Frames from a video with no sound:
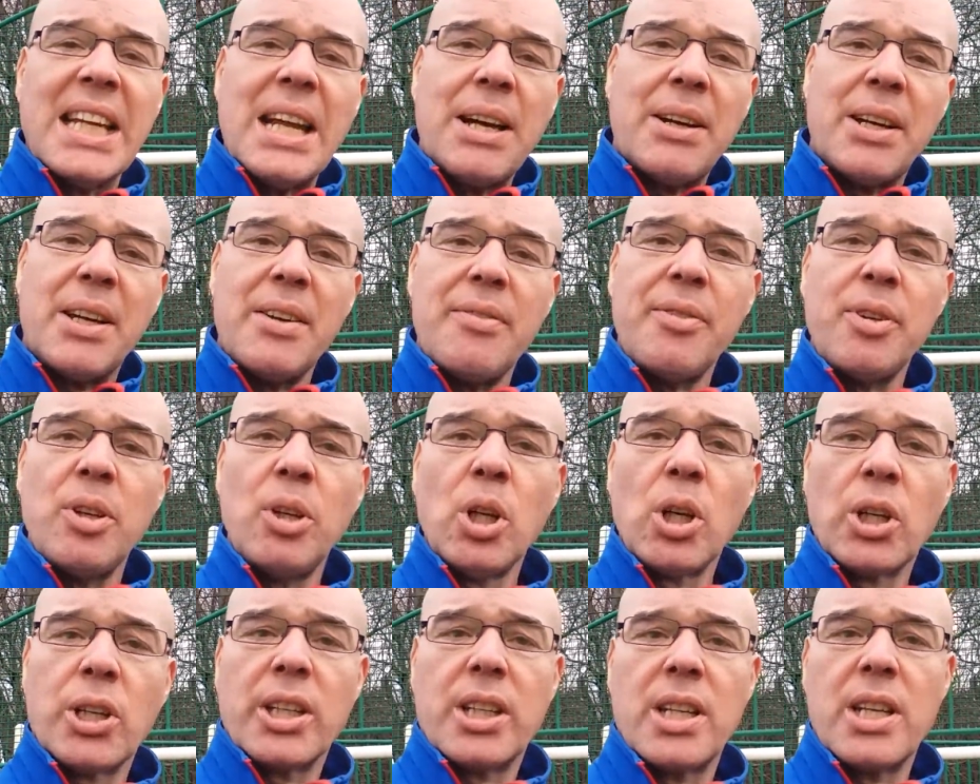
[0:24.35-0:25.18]
Now, if
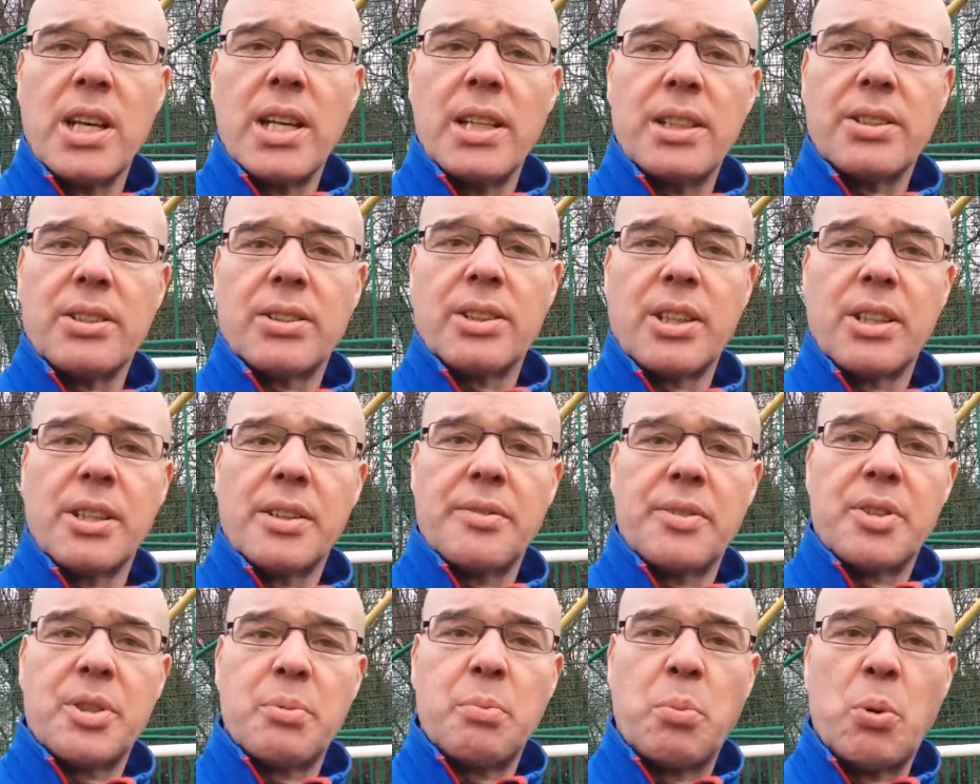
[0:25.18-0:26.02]
you look at the history
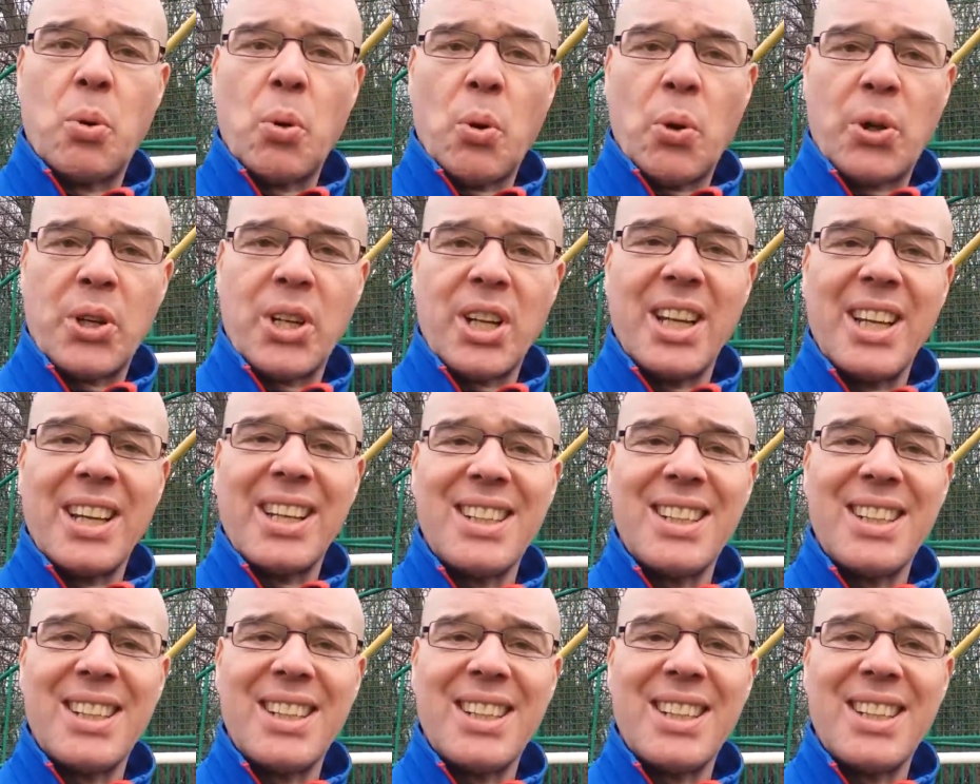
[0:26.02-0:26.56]
of sport,